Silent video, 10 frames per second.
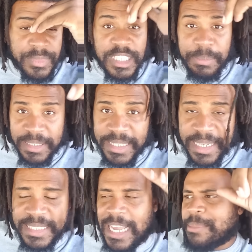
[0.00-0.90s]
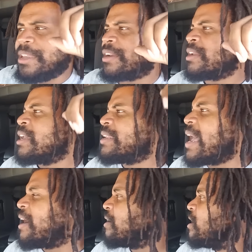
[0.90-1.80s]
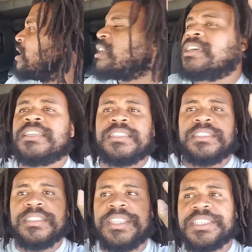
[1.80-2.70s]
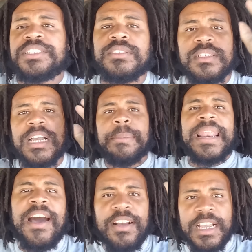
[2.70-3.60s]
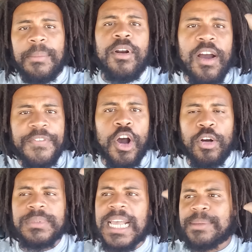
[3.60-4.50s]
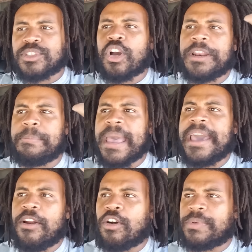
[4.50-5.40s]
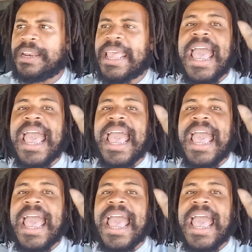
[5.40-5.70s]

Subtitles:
This is my second time here. Now, this coming off of home time started bad already